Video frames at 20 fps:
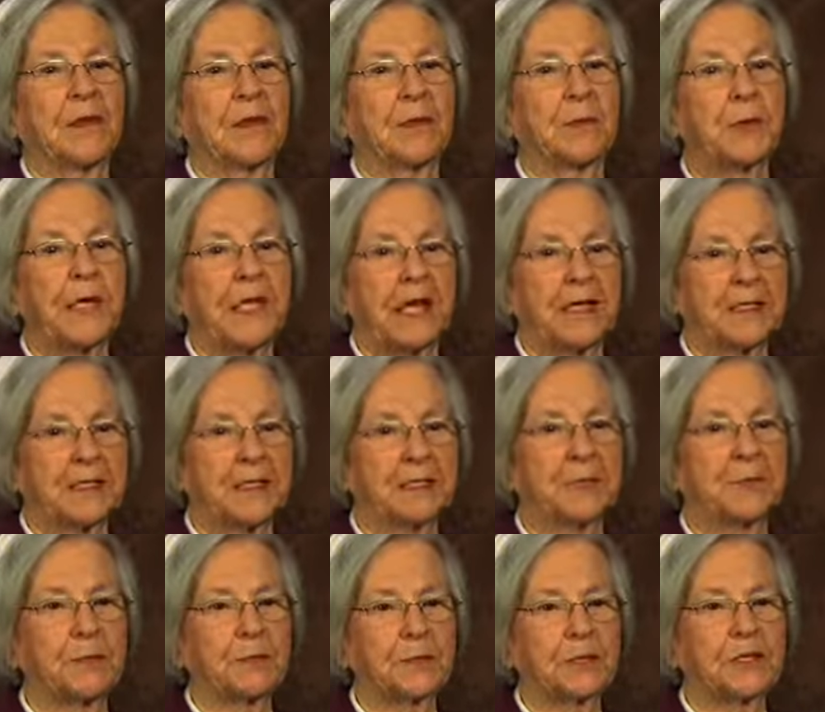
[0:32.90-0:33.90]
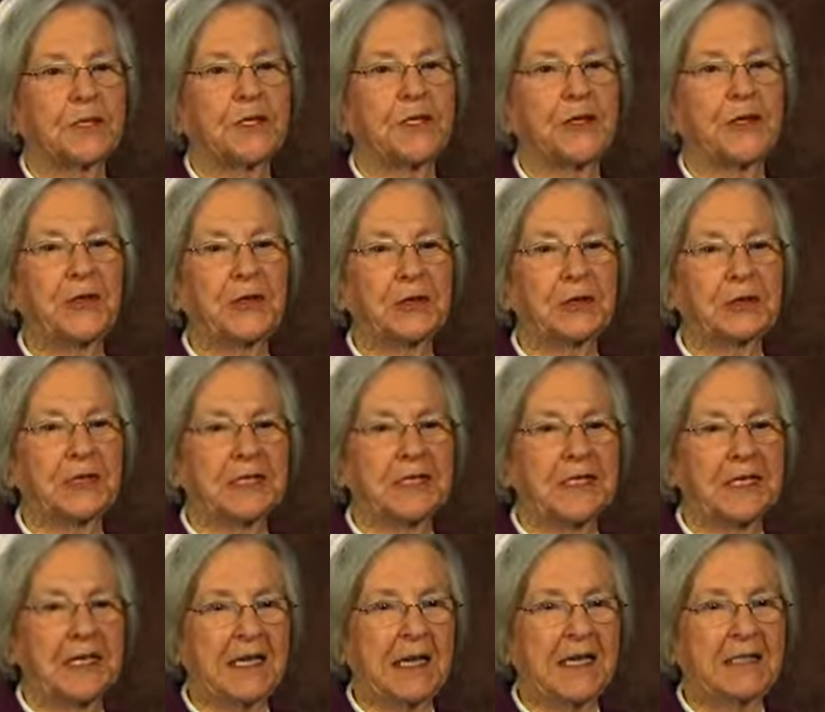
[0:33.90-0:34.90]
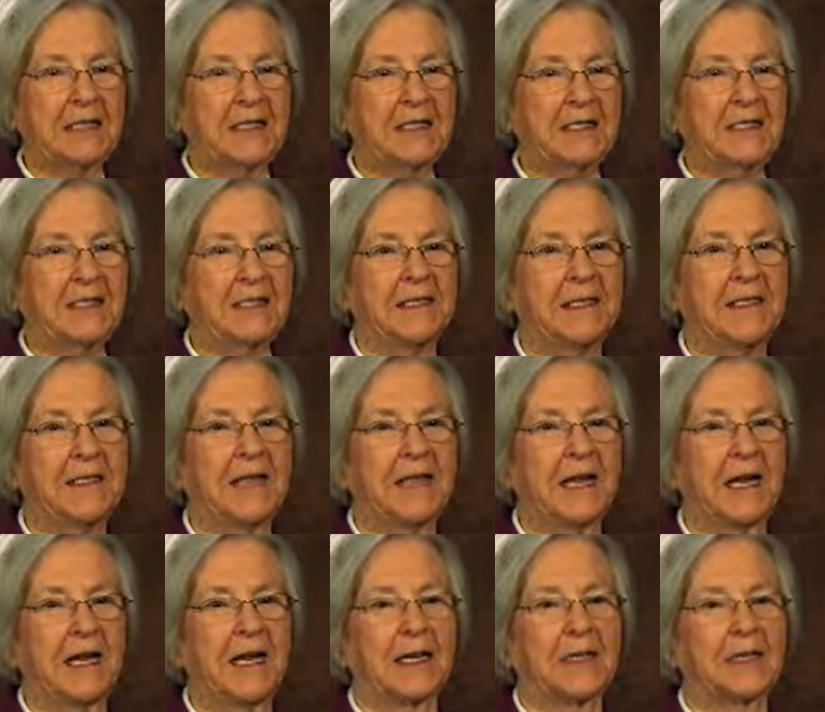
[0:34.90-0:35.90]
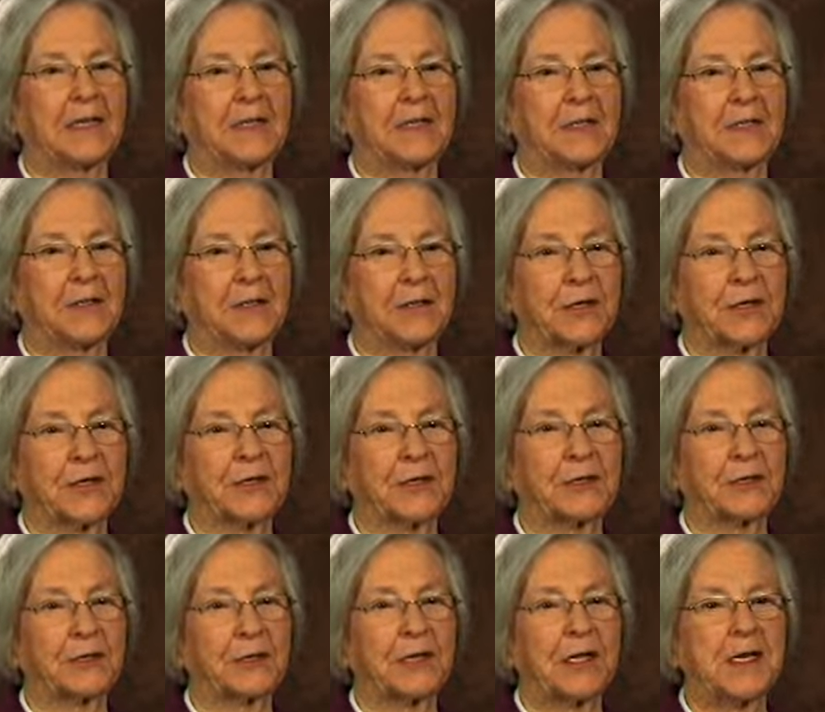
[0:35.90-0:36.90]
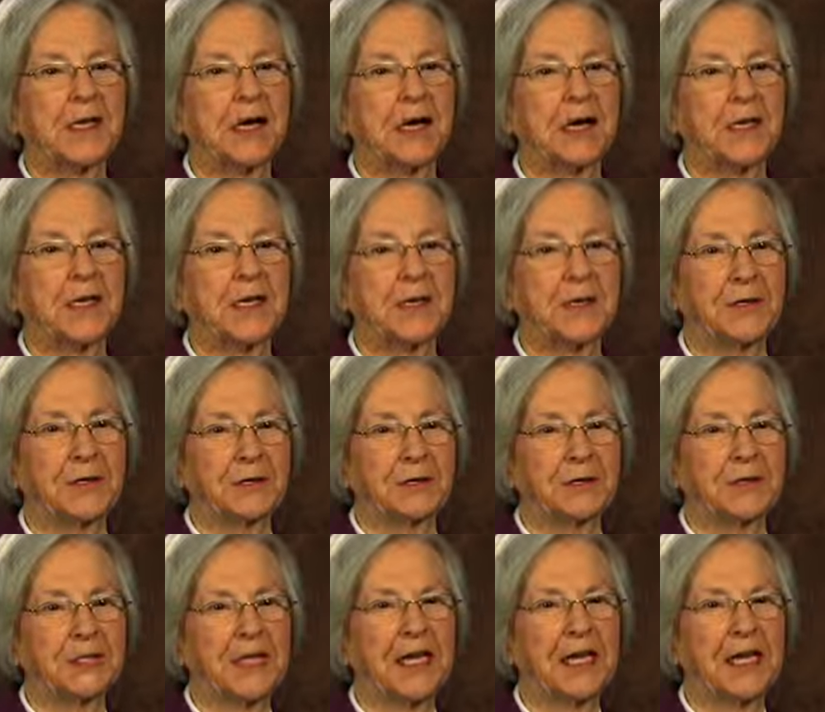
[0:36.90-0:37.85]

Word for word: we asked the board to use it then. And it took us 39 years